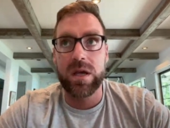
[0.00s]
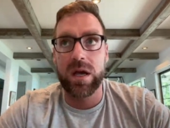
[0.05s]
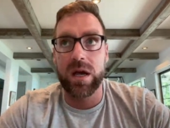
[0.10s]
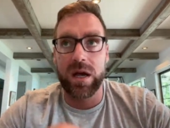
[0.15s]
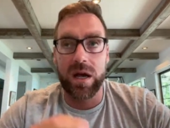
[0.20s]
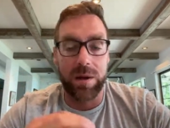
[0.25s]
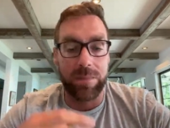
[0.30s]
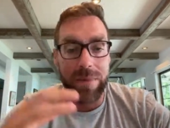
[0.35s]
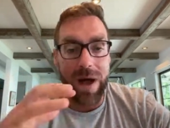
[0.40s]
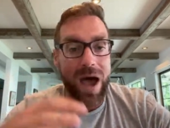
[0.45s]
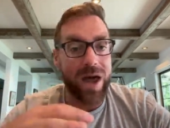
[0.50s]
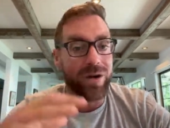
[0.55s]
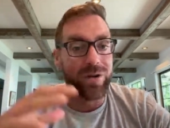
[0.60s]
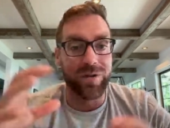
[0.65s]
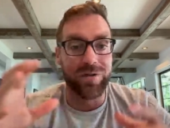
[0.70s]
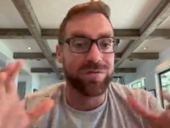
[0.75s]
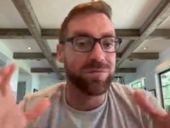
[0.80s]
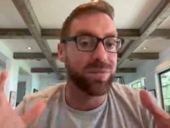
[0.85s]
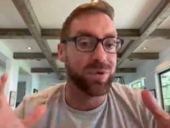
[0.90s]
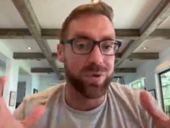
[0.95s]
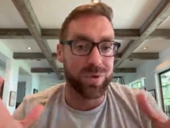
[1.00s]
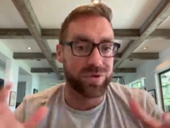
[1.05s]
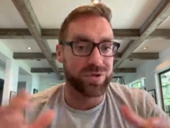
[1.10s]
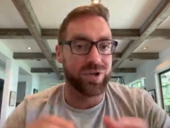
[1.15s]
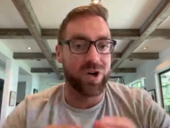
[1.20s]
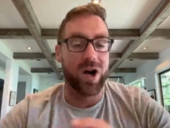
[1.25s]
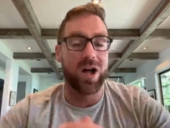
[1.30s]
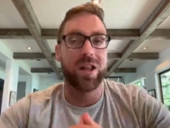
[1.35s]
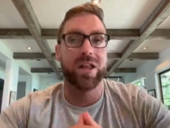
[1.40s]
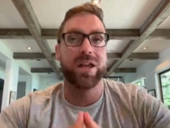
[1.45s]
a bottle of booze,
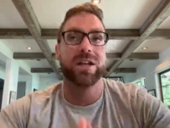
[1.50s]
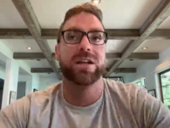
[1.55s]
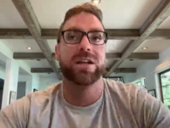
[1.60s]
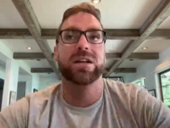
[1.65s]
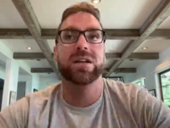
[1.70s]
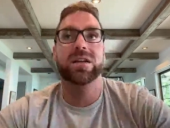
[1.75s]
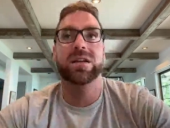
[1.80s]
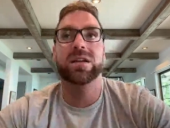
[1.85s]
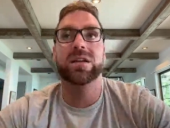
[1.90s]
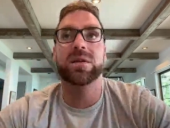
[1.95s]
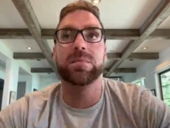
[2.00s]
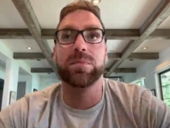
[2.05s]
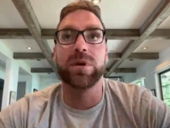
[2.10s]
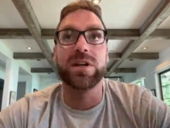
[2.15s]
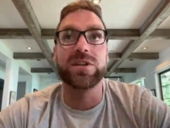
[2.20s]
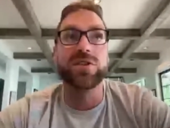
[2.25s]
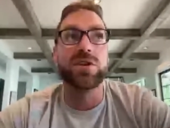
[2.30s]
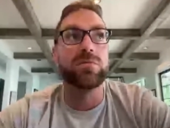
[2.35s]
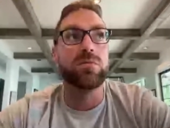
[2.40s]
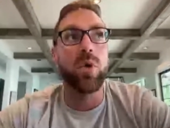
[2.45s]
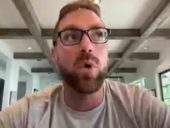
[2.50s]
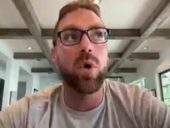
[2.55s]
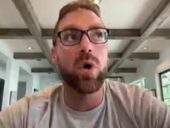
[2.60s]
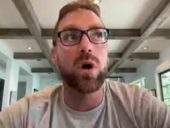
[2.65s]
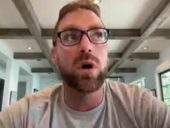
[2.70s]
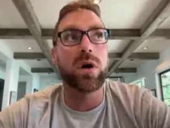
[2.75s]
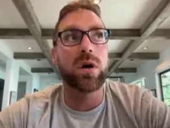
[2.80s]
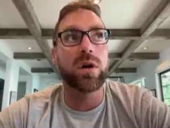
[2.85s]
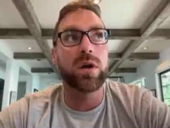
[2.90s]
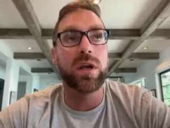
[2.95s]
call it, brings in
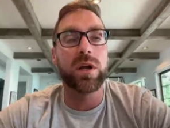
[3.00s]
more,